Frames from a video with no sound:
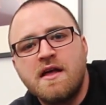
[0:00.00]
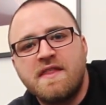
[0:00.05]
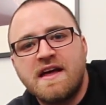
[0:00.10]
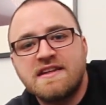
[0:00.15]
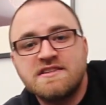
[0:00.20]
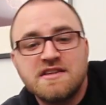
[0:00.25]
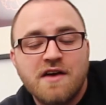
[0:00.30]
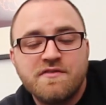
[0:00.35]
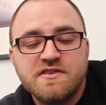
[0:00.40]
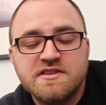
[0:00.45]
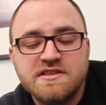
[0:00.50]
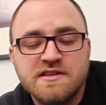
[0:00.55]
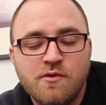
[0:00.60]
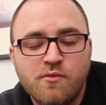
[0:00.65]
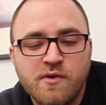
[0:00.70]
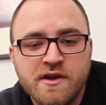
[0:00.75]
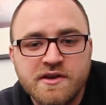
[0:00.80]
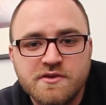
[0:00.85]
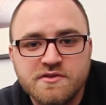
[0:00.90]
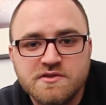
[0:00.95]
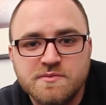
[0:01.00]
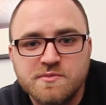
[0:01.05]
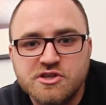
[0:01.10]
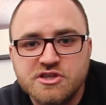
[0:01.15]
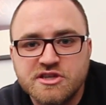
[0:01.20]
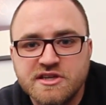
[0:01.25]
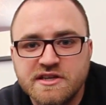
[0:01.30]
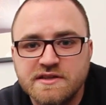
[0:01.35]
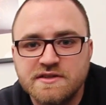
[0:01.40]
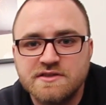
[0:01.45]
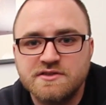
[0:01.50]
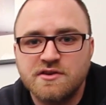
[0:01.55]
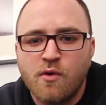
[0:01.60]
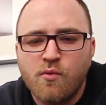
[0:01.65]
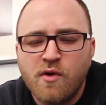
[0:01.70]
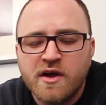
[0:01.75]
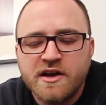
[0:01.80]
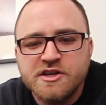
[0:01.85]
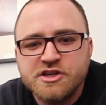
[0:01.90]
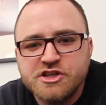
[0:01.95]
That's obviously a Windows machine, so I
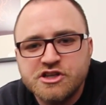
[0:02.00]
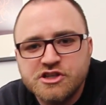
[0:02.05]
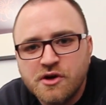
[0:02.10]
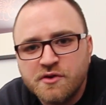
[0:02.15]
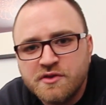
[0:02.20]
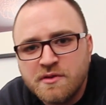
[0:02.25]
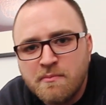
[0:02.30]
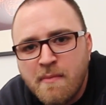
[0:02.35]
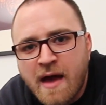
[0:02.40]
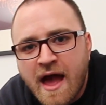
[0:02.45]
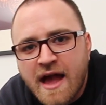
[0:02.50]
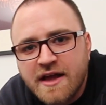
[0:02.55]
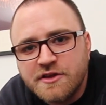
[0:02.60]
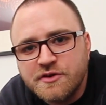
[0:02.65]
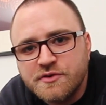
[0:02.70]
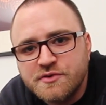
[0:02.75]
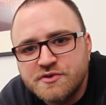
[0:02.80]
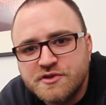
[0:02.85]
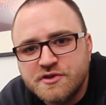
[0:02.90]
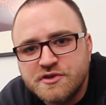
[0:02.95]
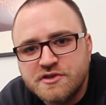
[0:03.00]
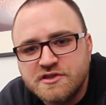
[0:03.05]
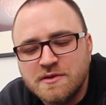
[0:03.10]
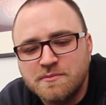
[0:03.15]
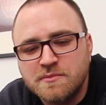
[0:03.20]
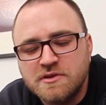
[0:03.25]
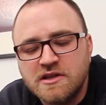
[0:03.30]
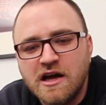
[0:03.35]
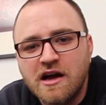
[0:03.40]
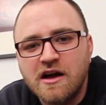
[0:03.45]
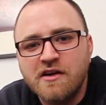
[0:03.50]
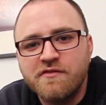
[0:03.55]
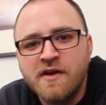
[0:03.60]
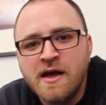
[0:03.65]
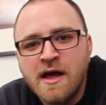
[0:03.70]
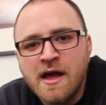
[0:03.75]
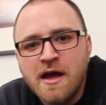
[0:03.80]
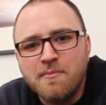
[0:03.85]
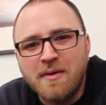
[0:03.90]
wanted to show the Mac users some love